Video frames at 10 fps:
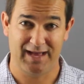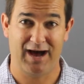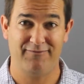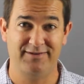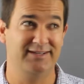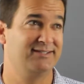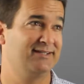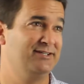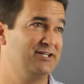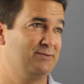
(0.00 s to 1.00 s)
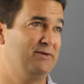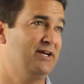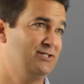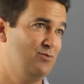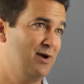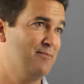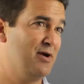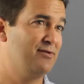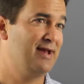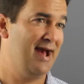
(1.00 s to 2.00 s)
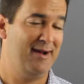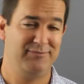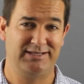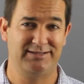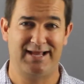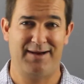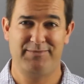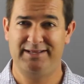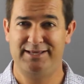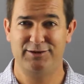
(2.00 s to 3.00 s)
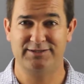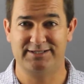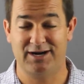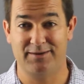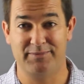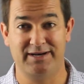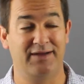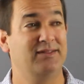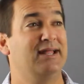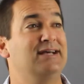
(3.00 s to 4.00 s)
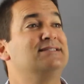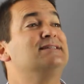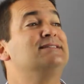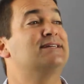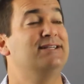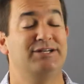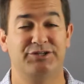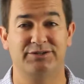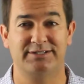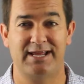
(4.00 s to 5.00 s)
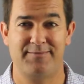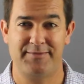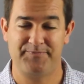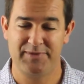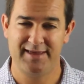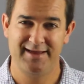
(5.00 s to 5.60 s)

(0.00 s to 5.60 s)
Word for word: Obviously, just because you wear a ball cap does not mean that you're a star. But nonetheless, this is a conditional statement.